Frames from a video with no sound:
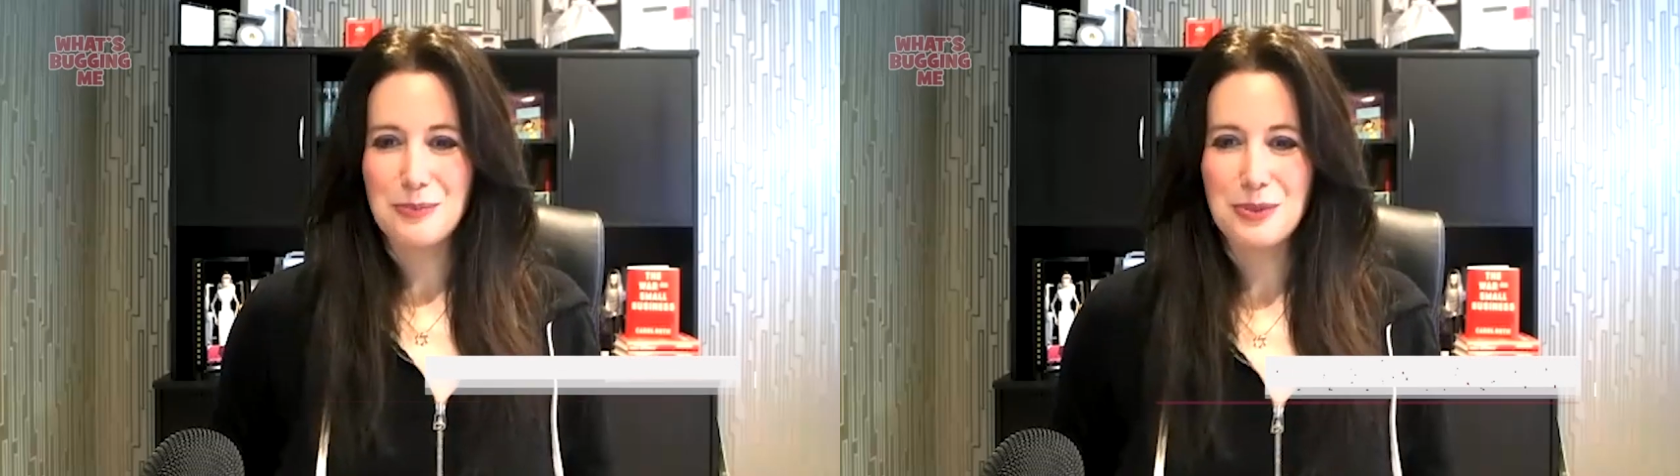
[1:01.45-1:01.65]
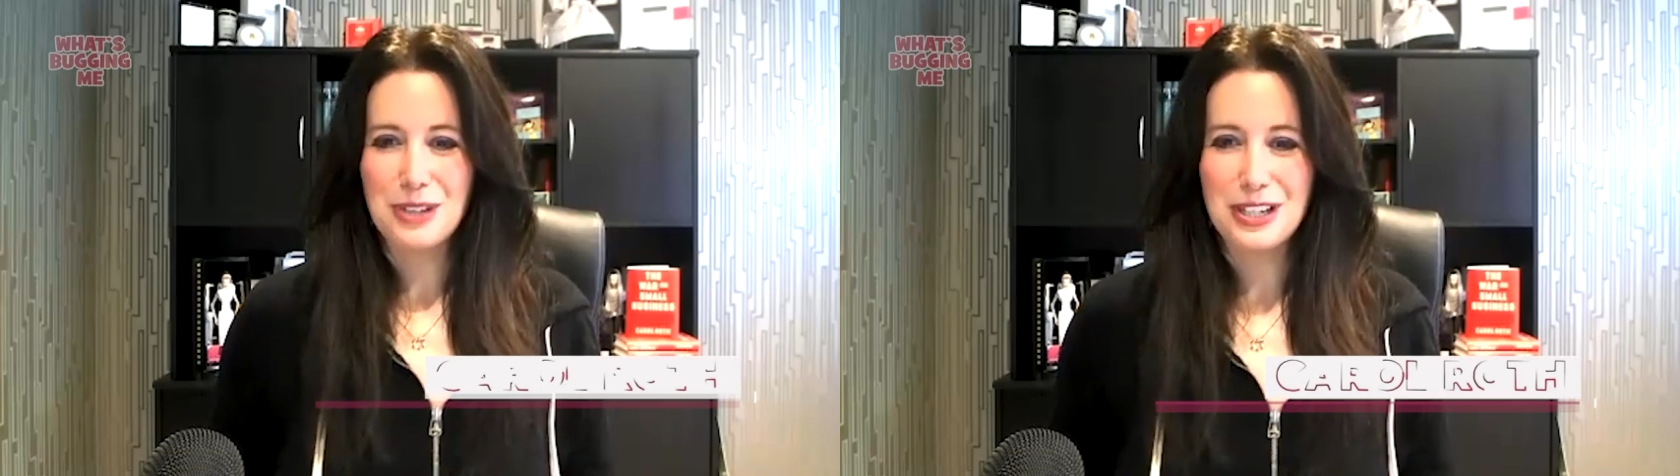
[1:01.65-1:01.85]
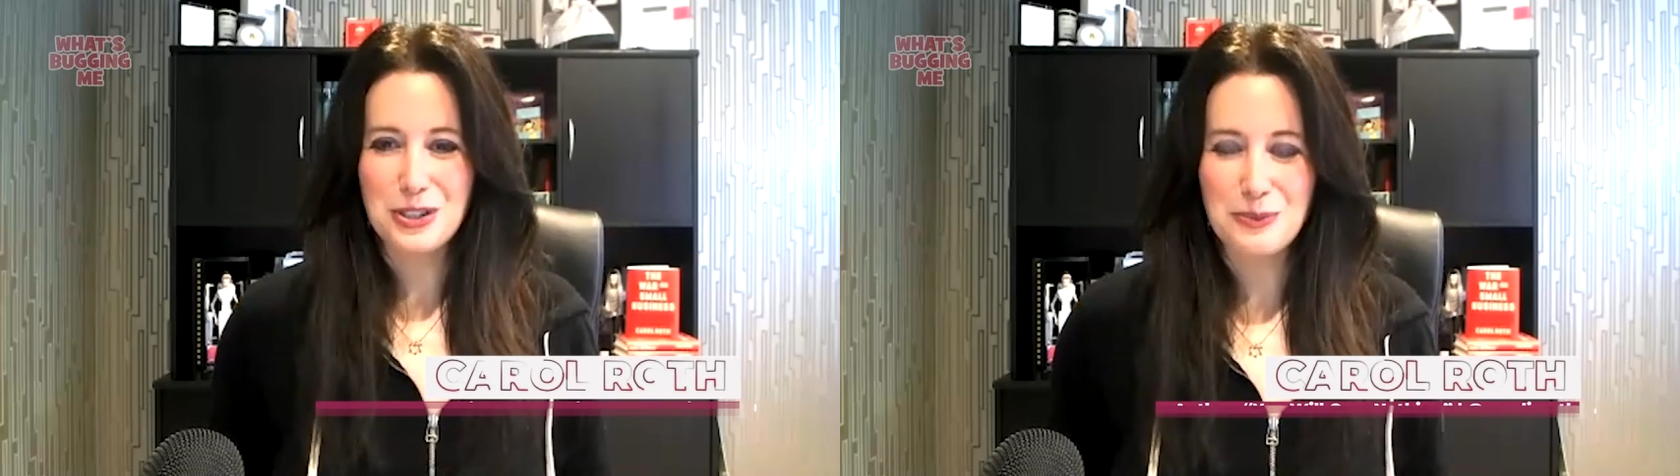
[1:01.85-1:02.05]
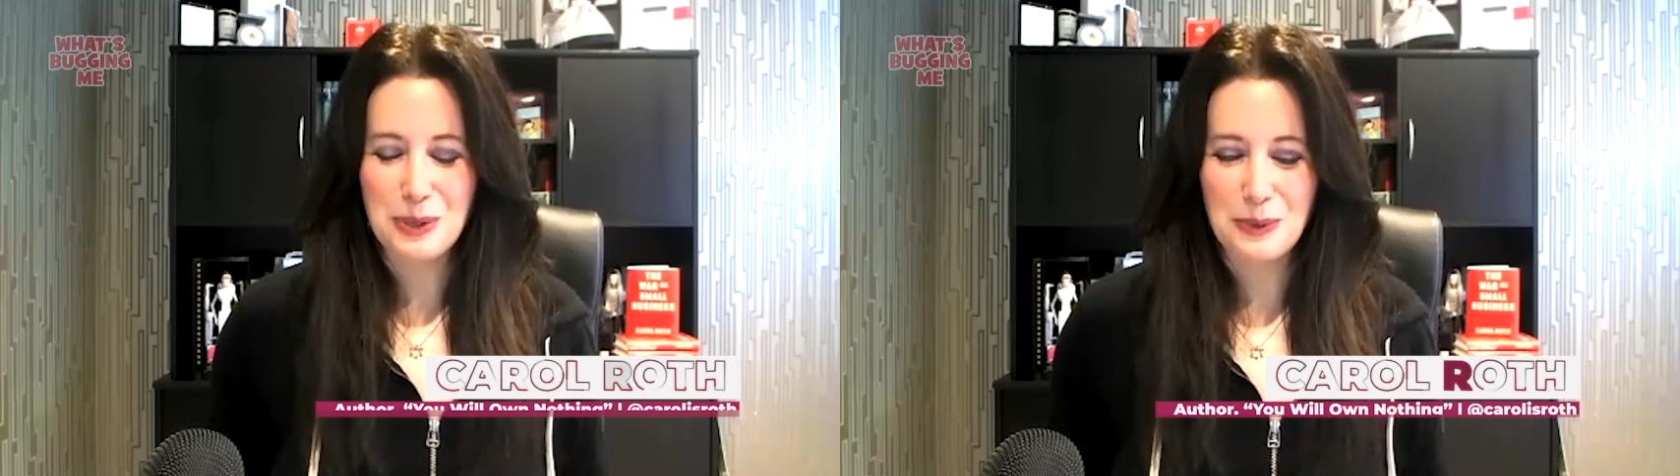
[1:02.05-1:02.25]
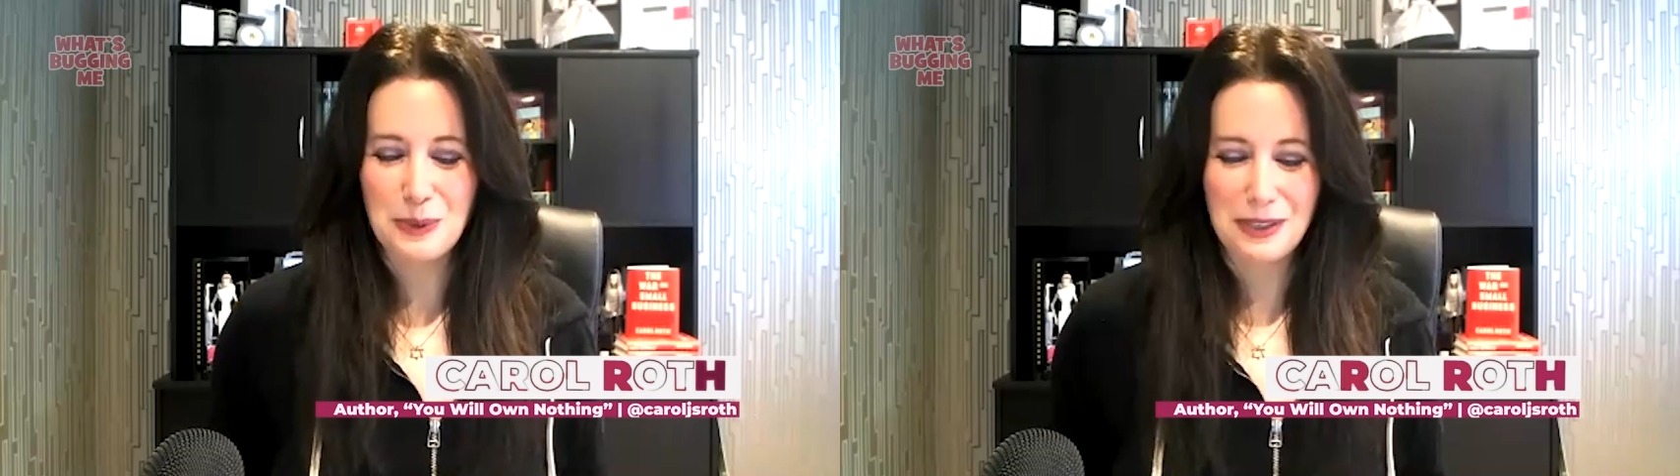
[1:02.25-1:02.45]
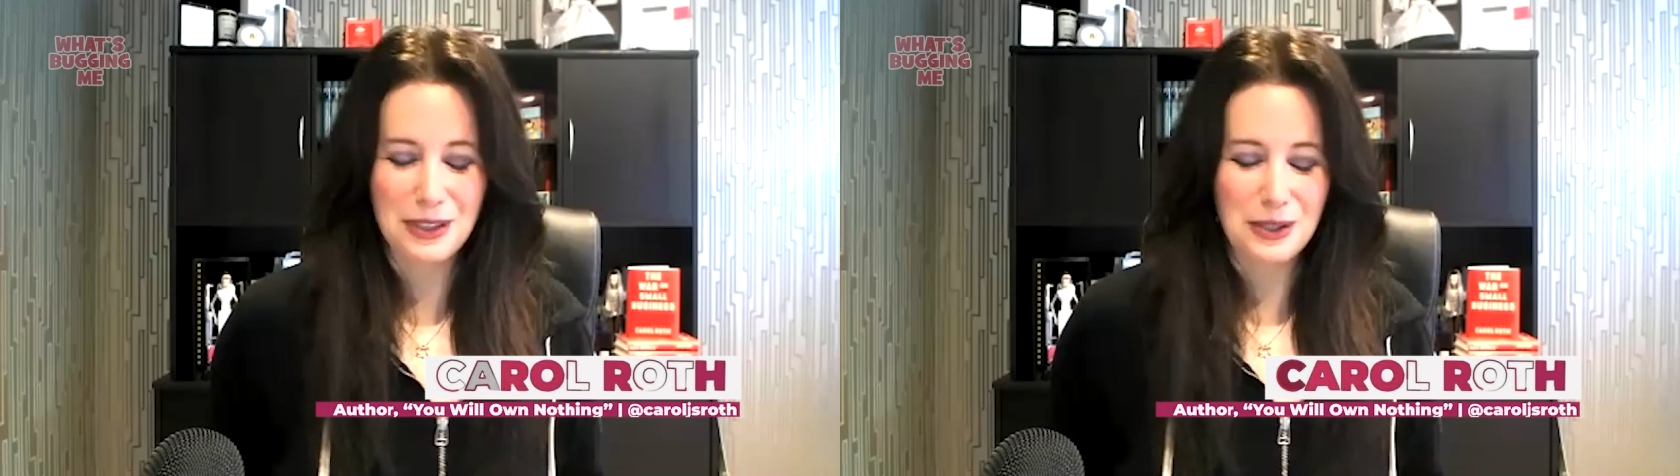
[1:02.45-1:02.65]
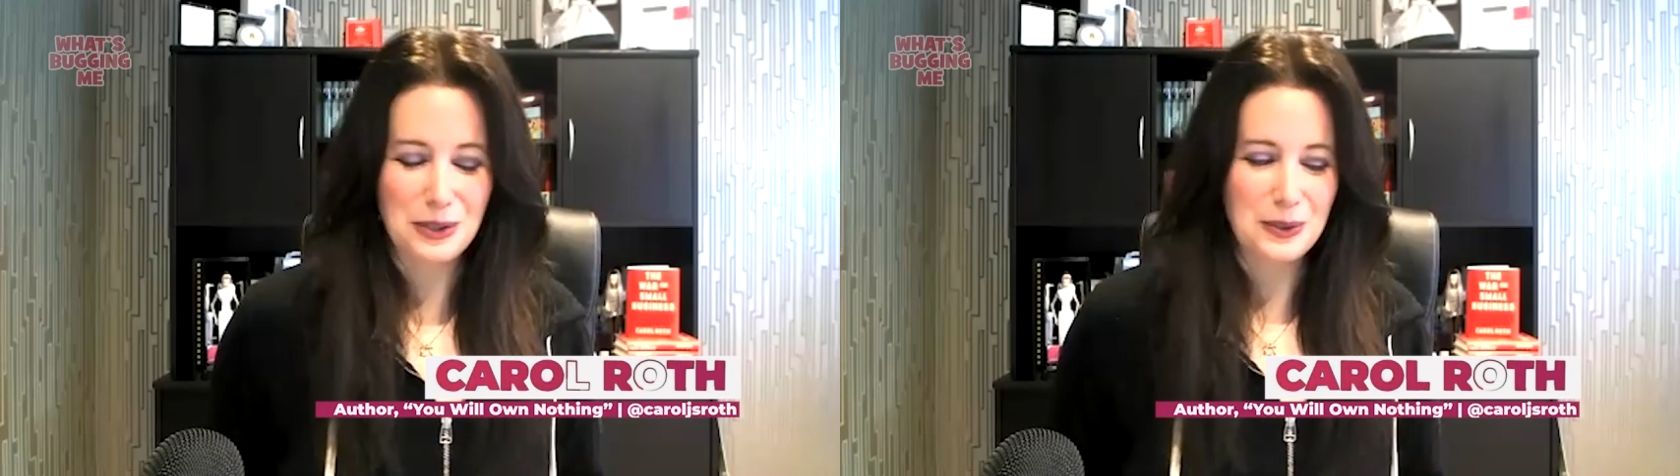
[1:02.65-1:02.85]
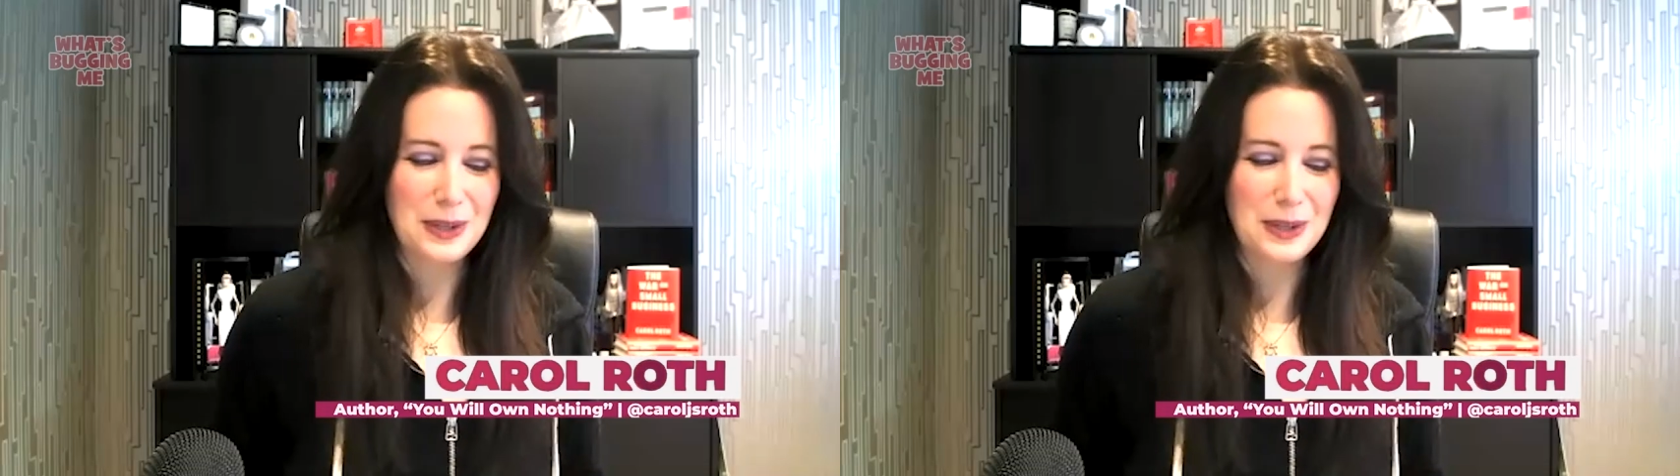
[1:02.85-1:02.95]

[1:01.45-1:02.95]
pleasure to be with you.